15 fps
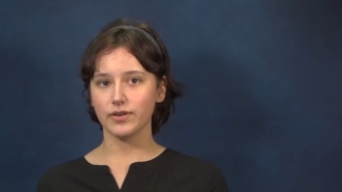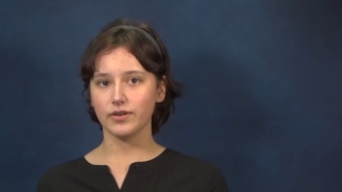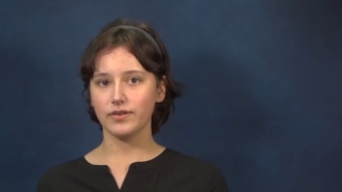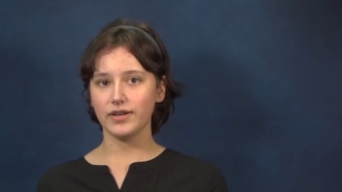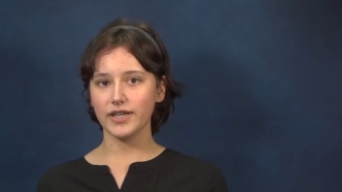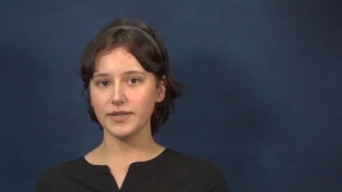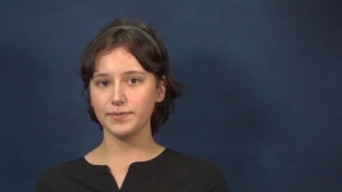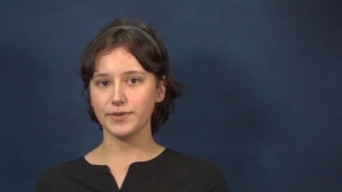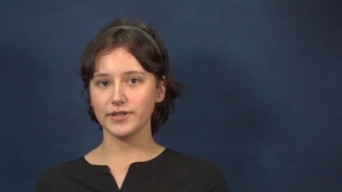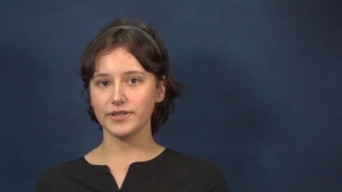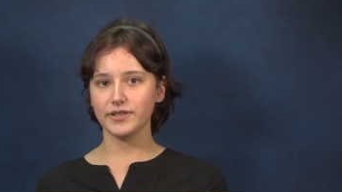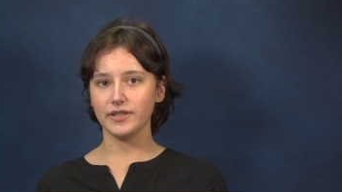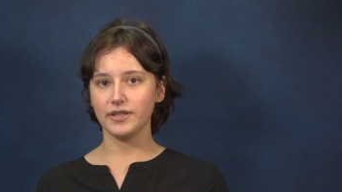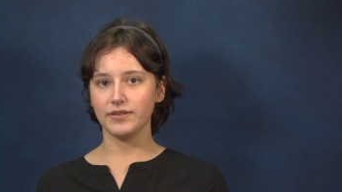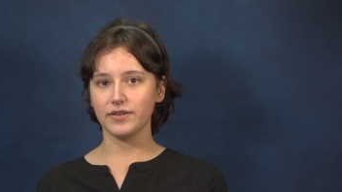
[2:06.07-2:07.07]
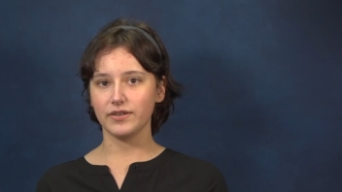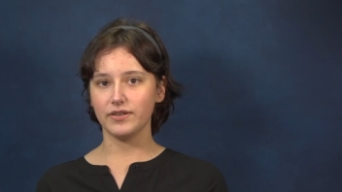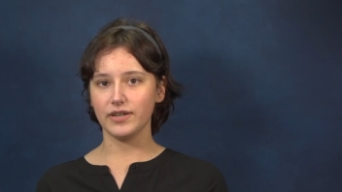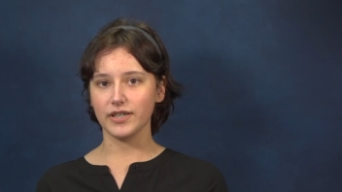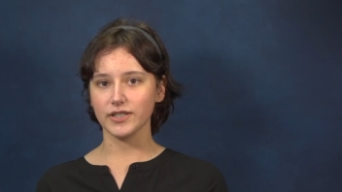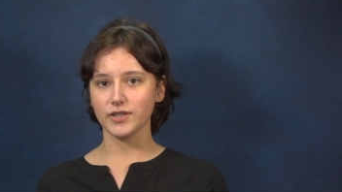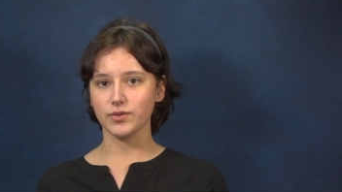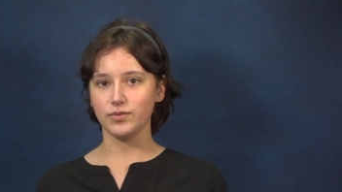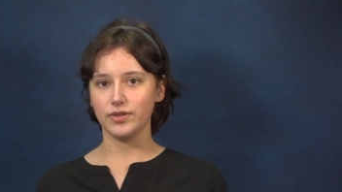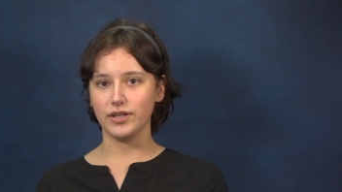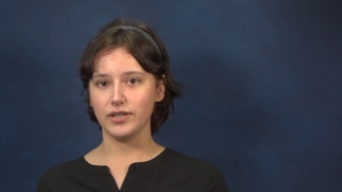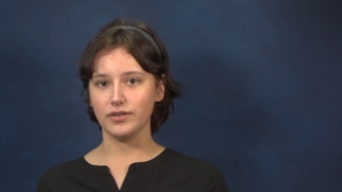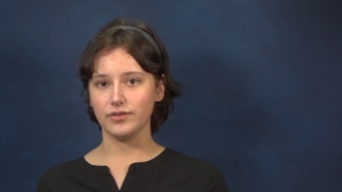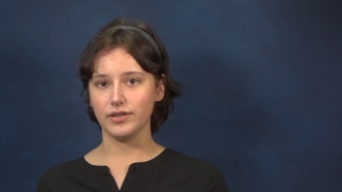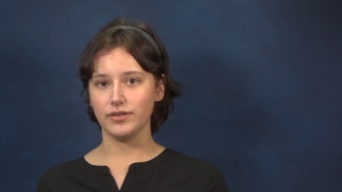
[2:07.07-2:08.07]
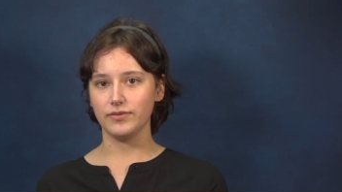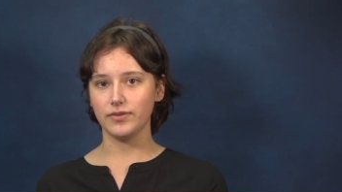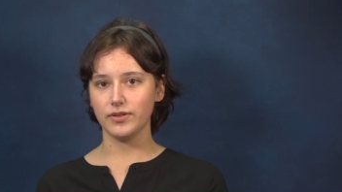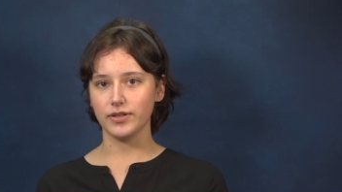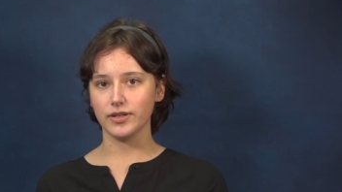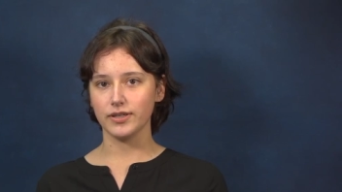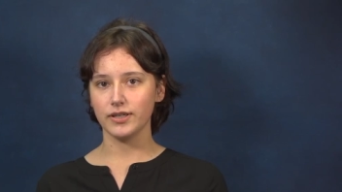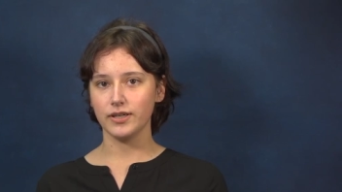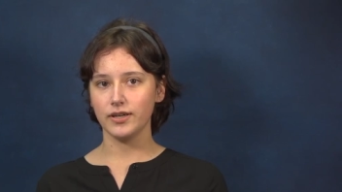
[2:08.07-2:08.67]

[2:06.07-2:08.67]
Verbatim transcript: class president of the class 2024.